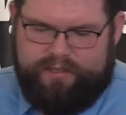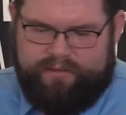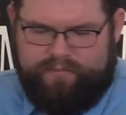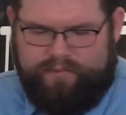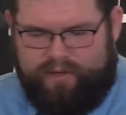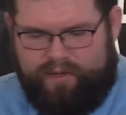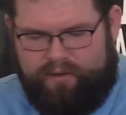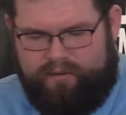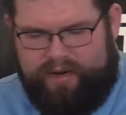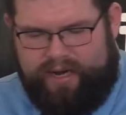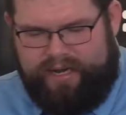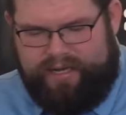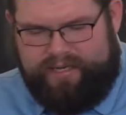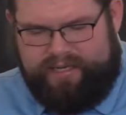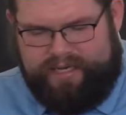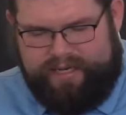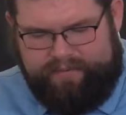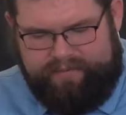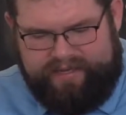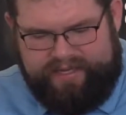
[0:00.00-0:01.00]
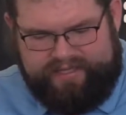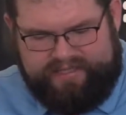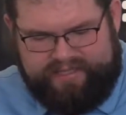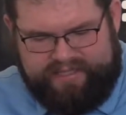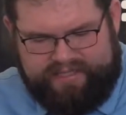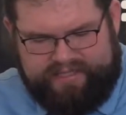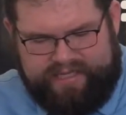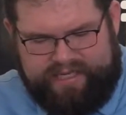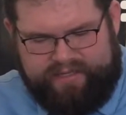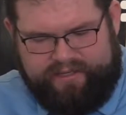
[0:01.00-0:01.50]
Paul writes in Timothy
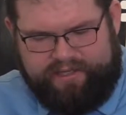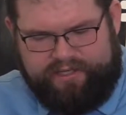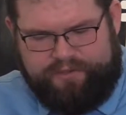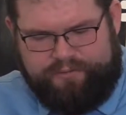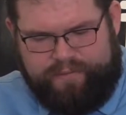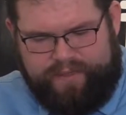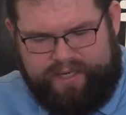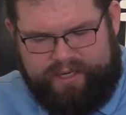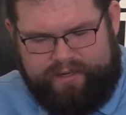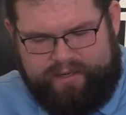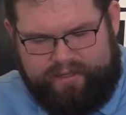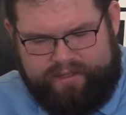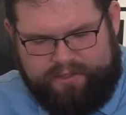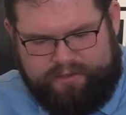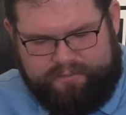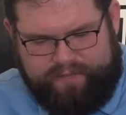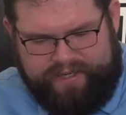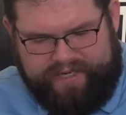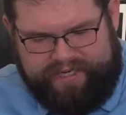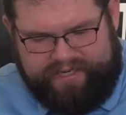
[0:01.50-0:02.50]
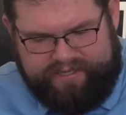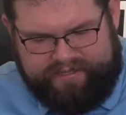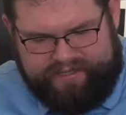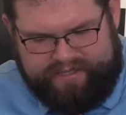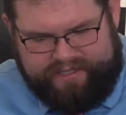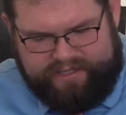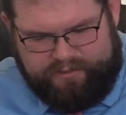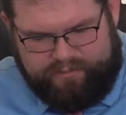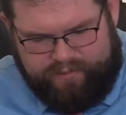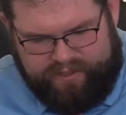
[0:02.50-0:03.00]
says, Now the Spirit speaketh
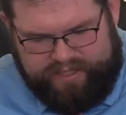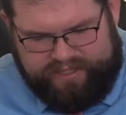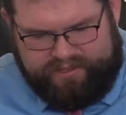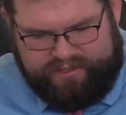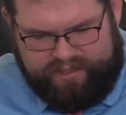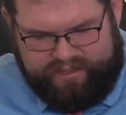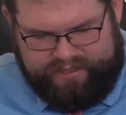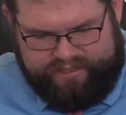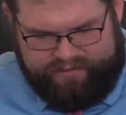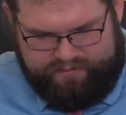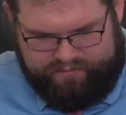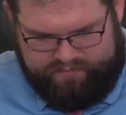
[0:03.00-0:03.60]
expressly.